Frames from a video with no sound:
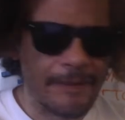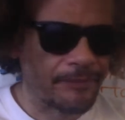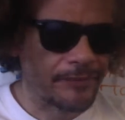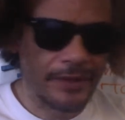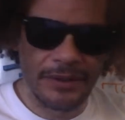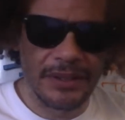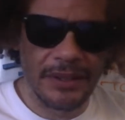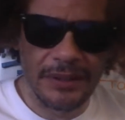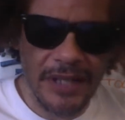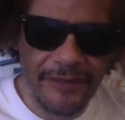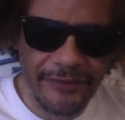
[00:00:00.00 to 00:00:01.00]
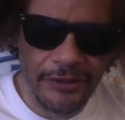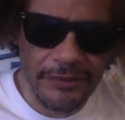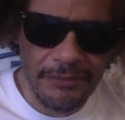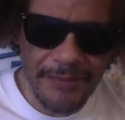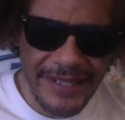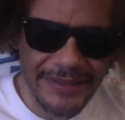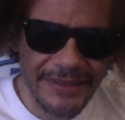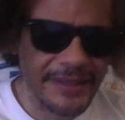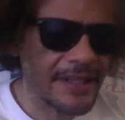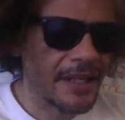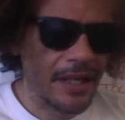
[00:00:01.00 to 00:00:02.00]
the government
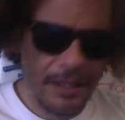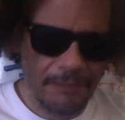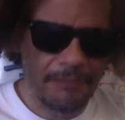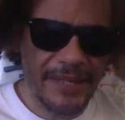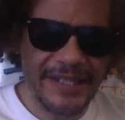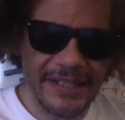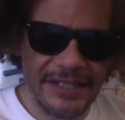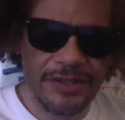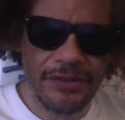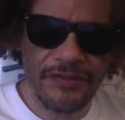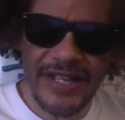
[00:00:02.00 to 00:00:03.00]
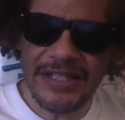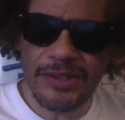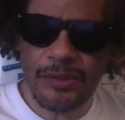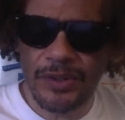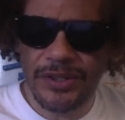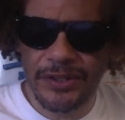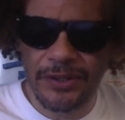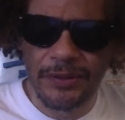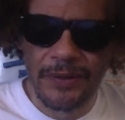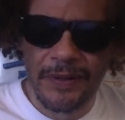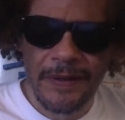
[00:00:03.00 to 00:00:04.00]
may interface with you.
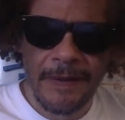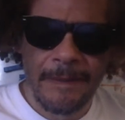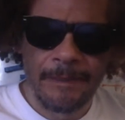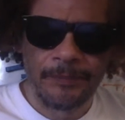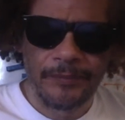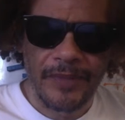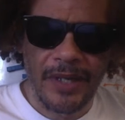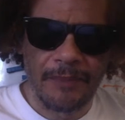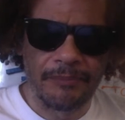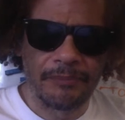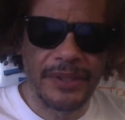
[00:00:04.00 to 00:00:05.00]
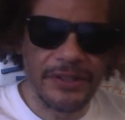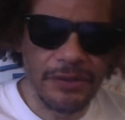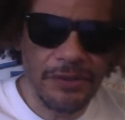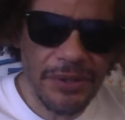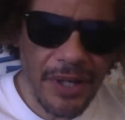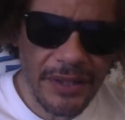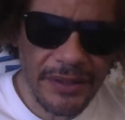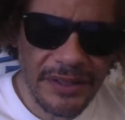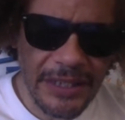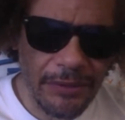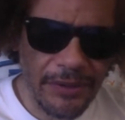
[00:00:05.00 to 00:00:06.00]
But you thought
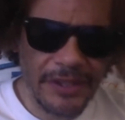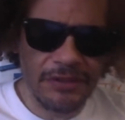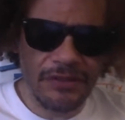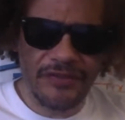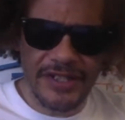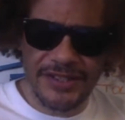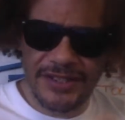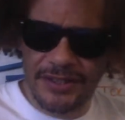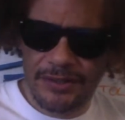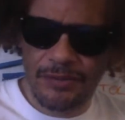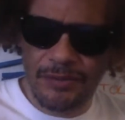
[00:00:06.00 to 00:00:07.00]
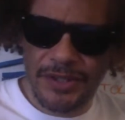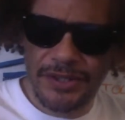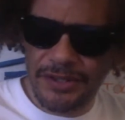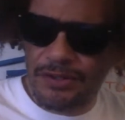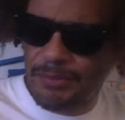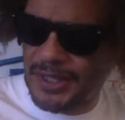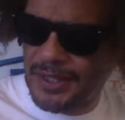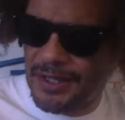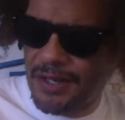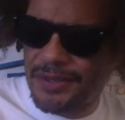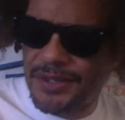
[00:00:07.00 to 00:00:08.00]
that they were interfacing with you, but
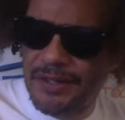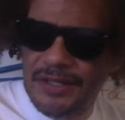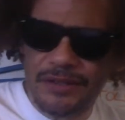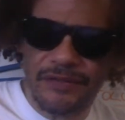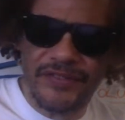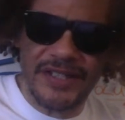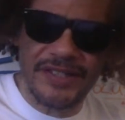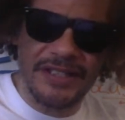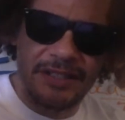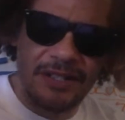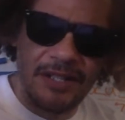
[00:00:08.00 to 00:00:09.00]
no, they're interfacing